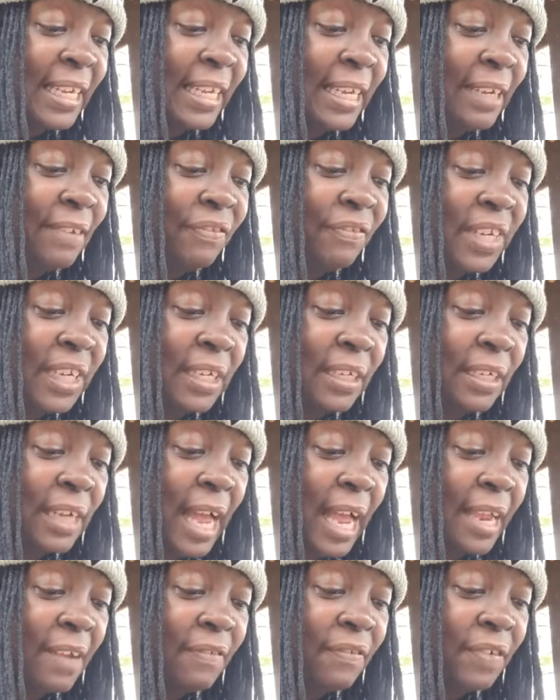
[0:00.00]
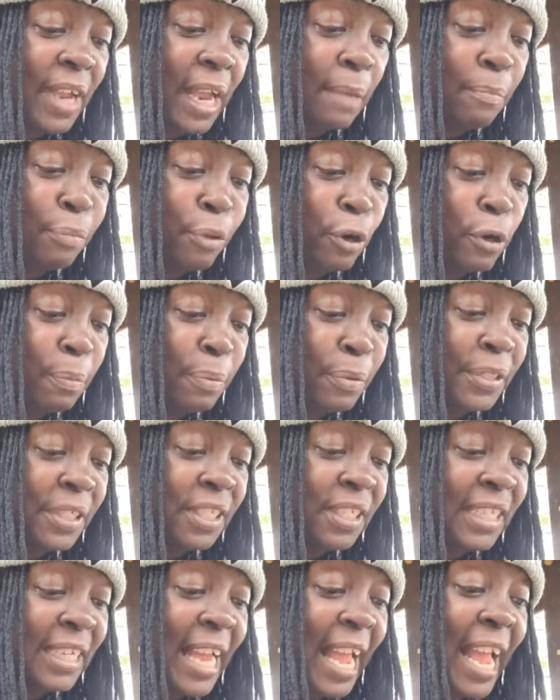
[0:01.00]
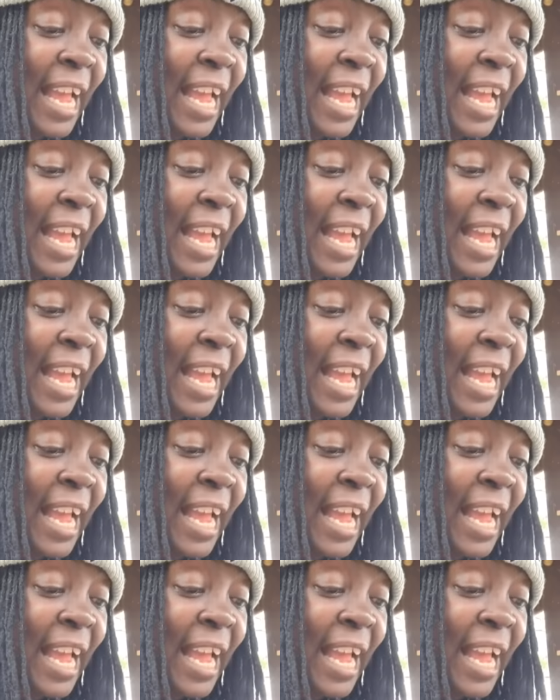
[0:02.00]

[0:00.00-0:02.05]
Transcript: gifting life and purpose to the